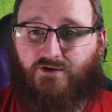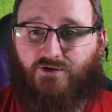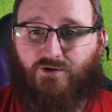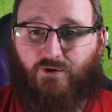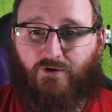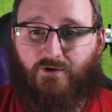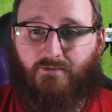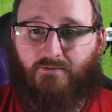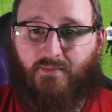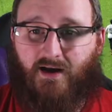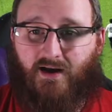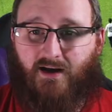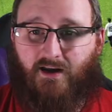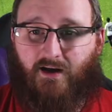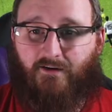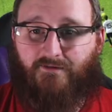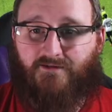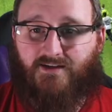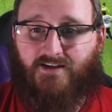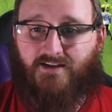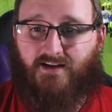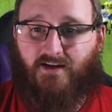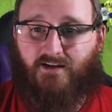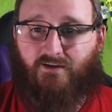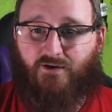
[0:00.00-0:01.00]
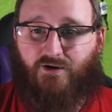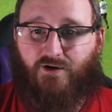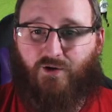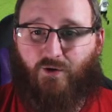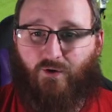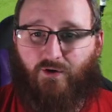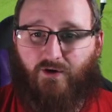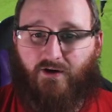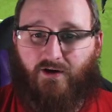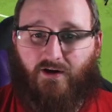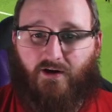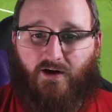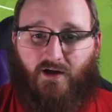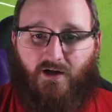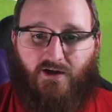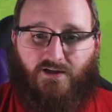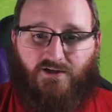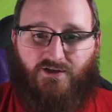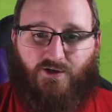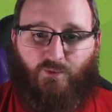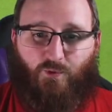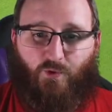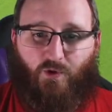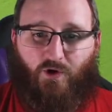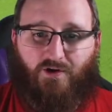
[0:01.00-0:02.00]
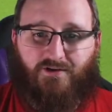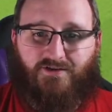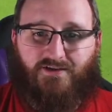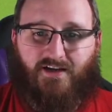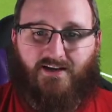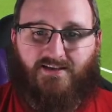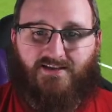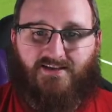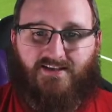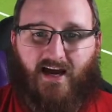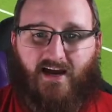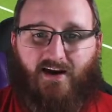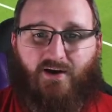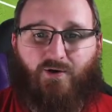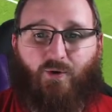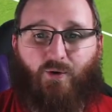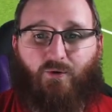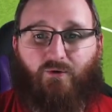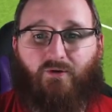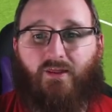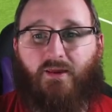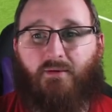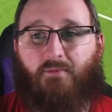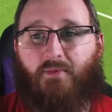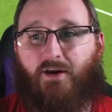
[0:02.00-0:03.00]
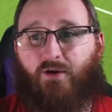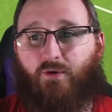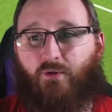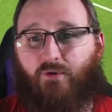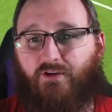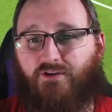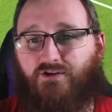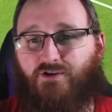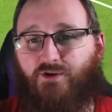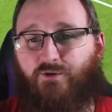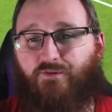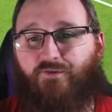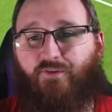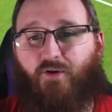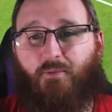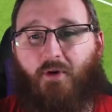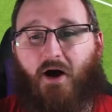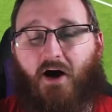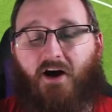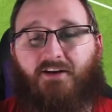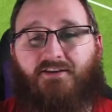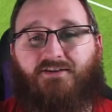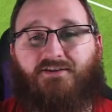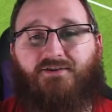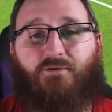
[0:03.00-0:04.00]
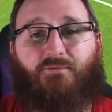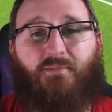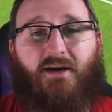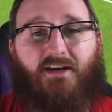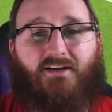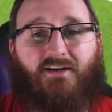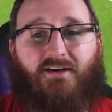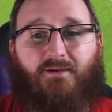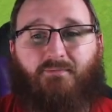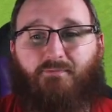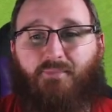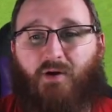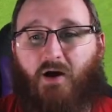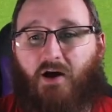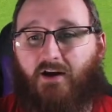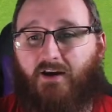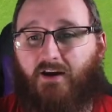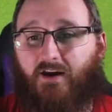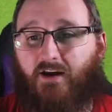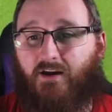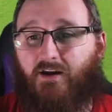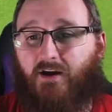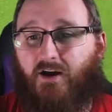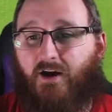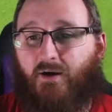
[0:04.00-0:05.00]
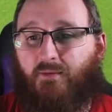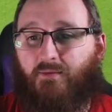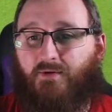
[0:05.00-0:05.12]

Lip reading: Jordan McAneff to take the corner towards Zach Orr in the middle, the 2 former Arsenal men combining,